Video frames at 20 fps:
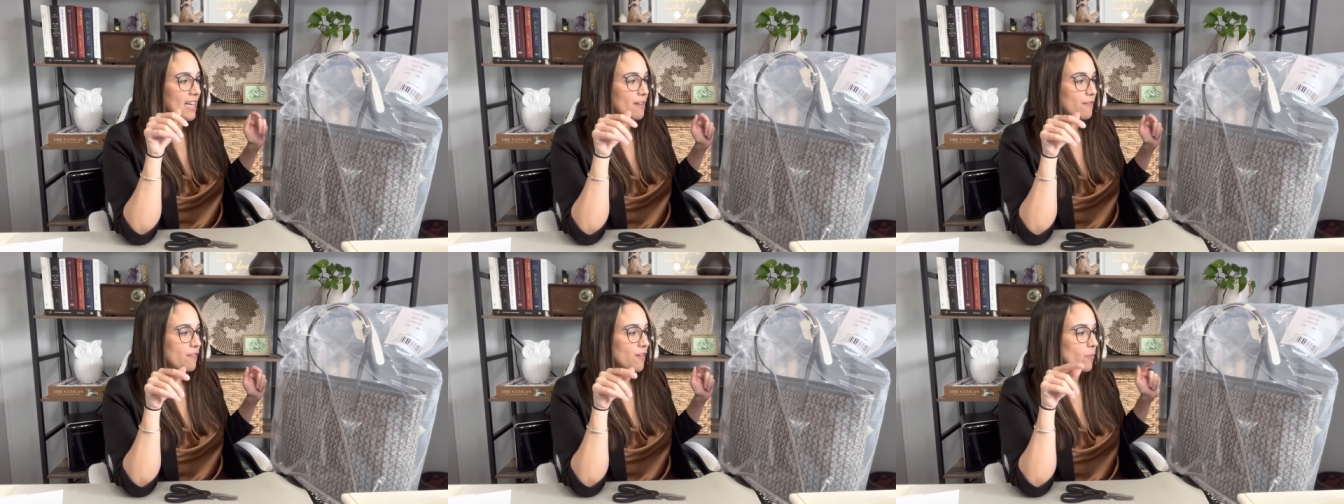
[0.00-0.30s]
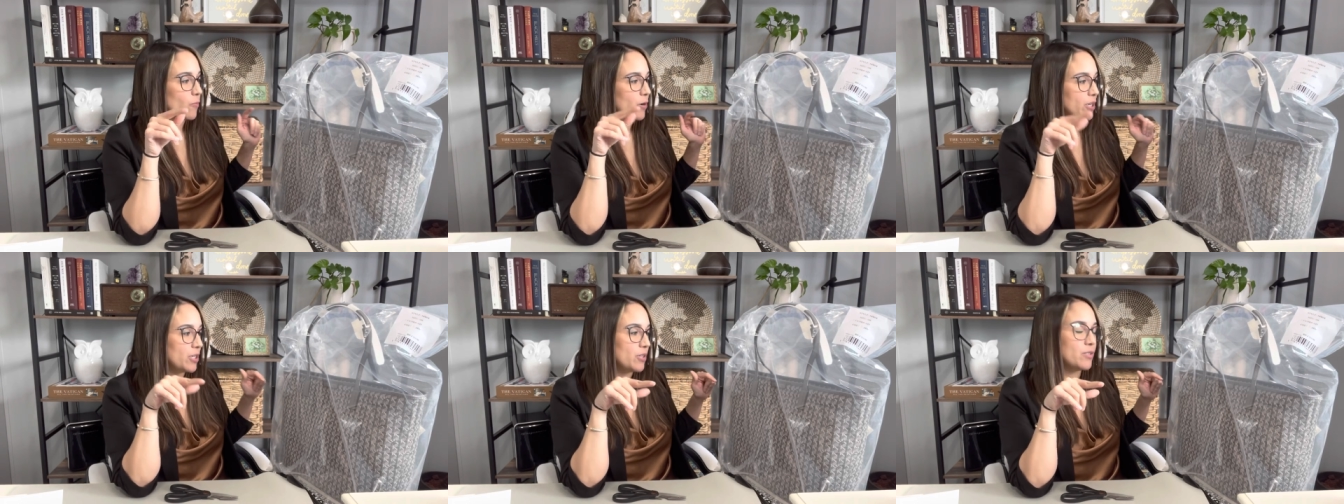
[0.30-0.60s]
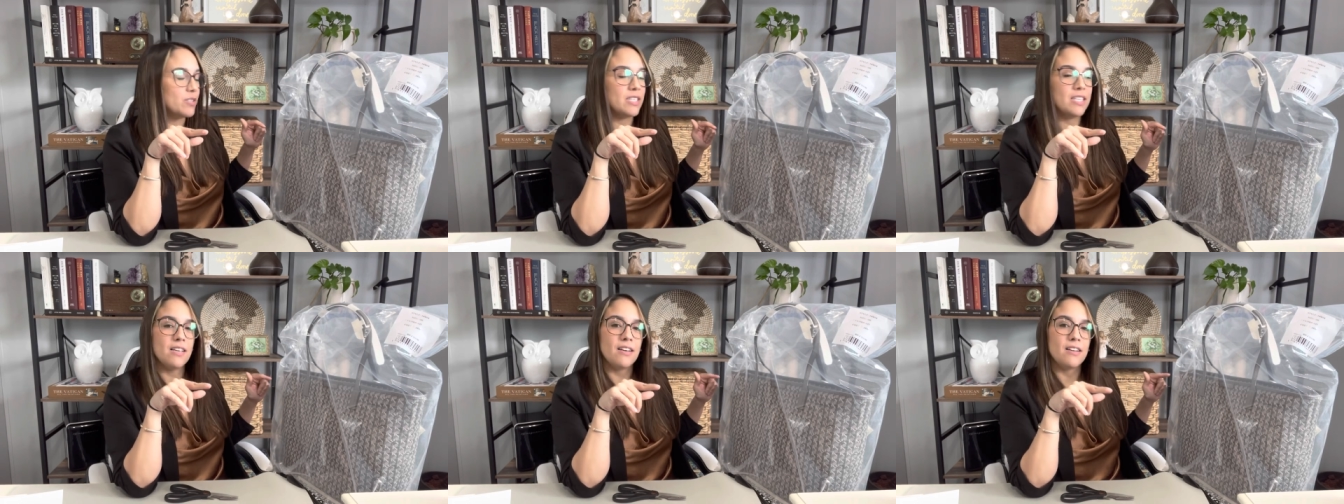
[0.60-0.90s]
from what you
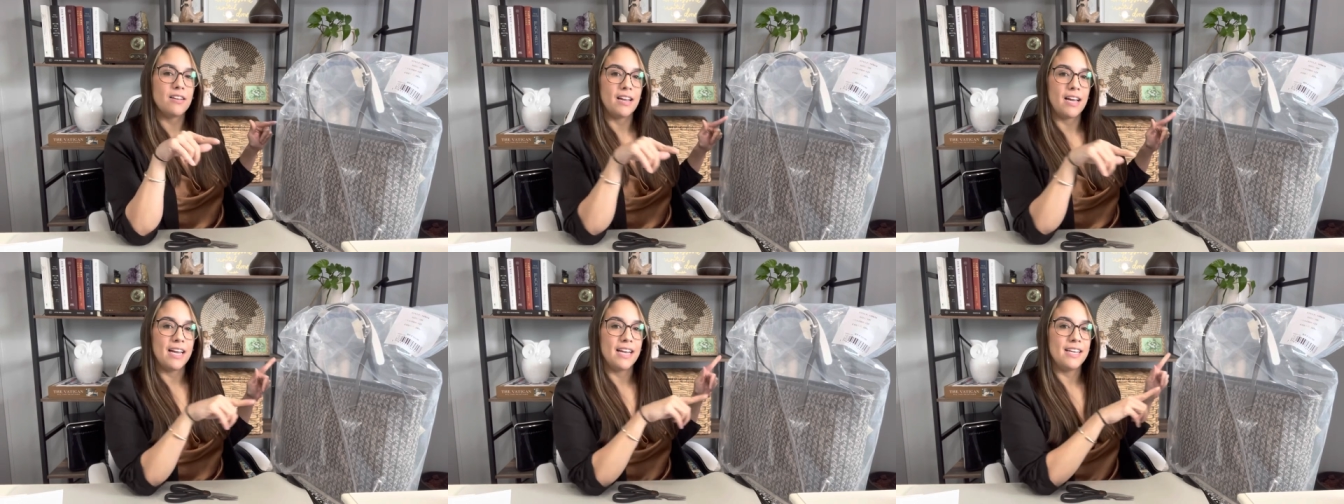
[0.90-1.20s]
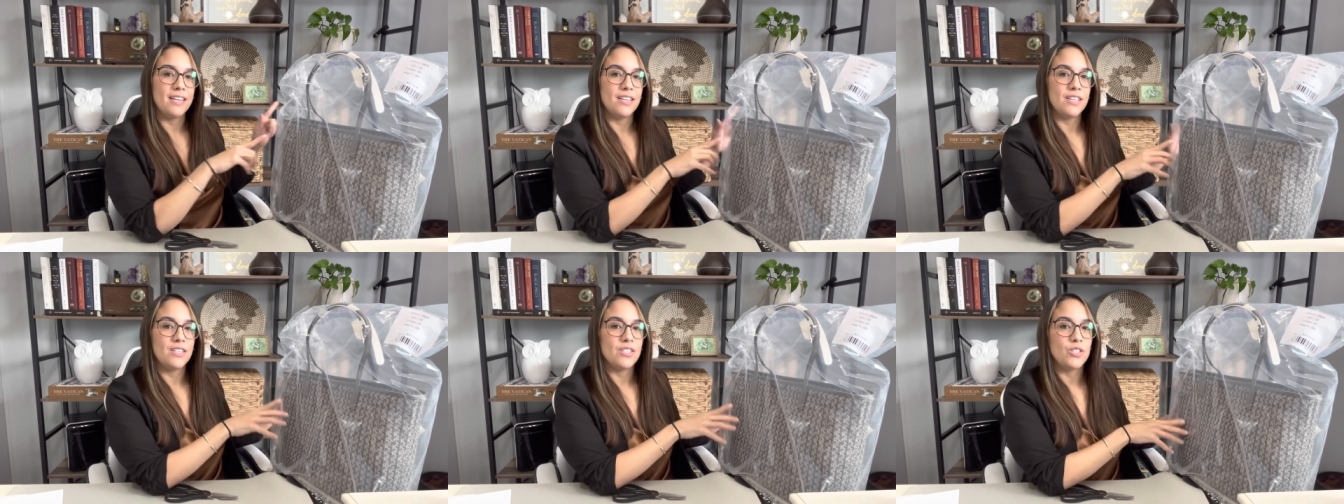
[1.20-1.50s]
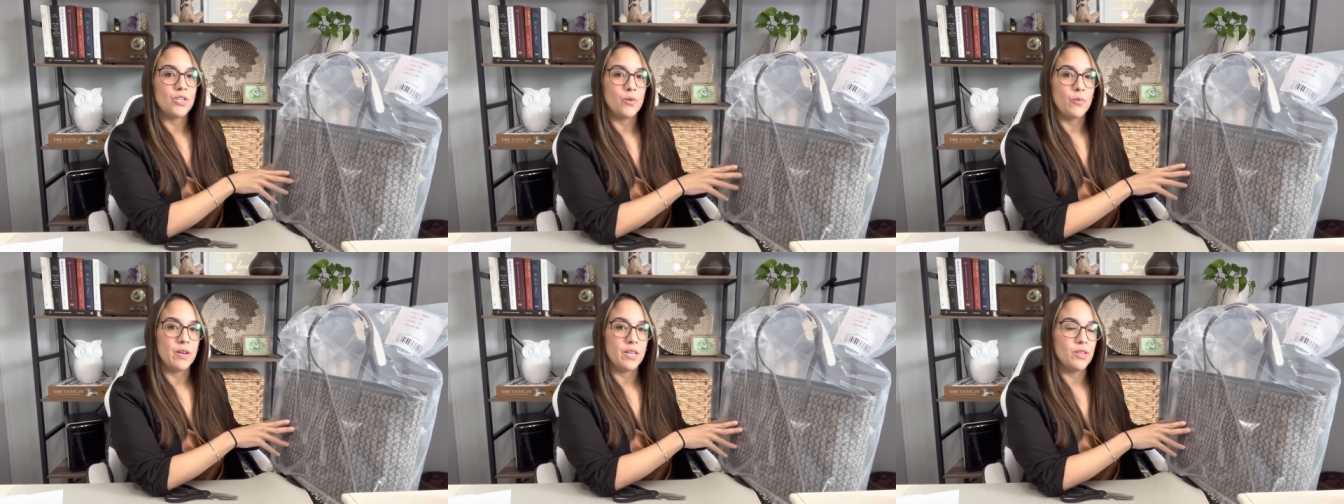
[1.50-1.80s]
see online
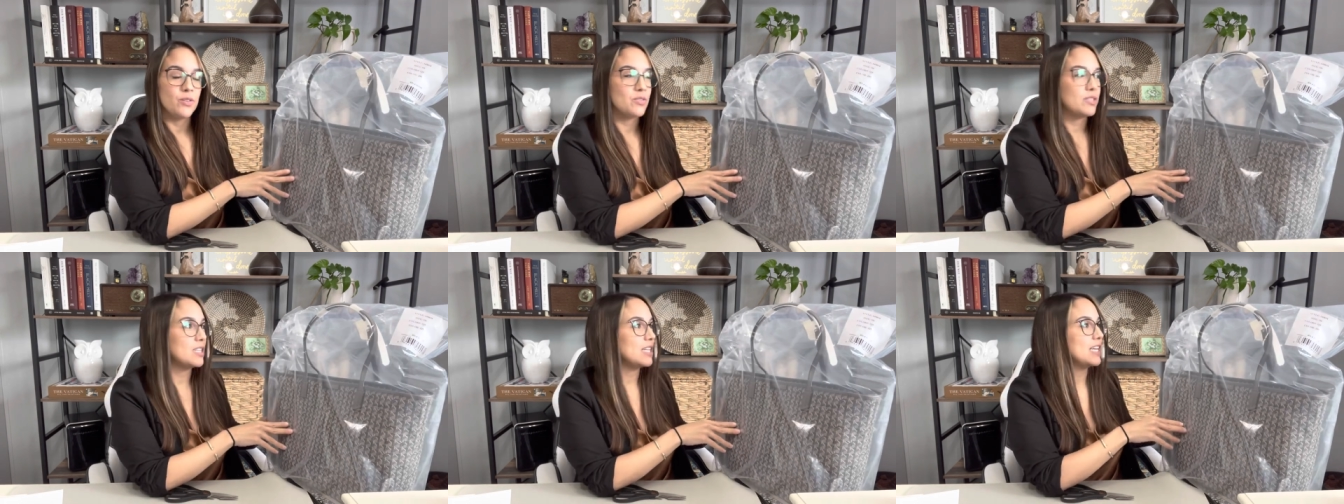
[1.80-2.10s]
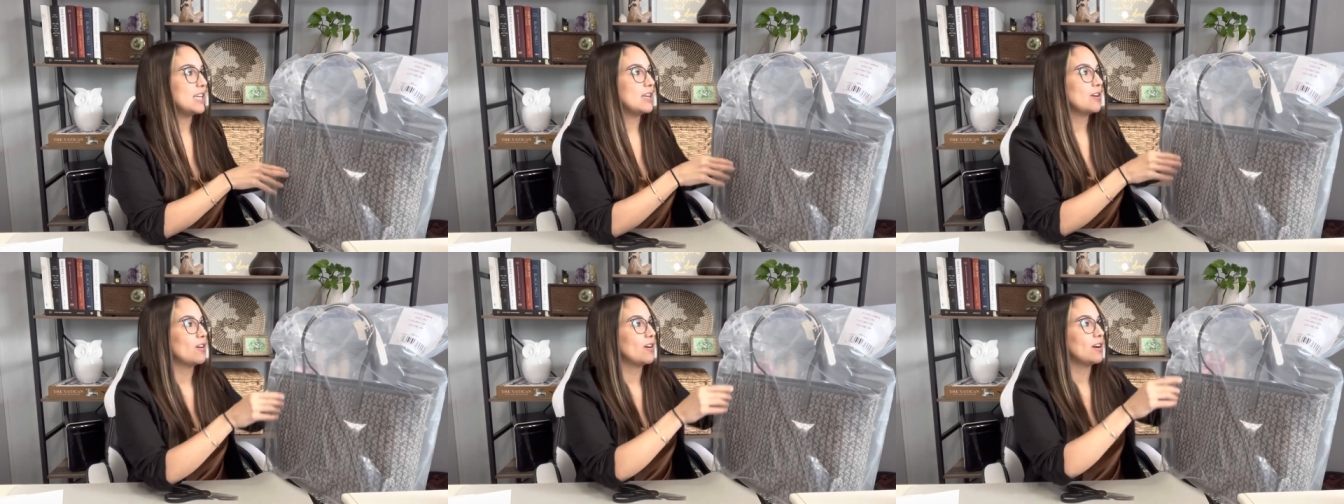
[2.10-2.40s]
to what you see here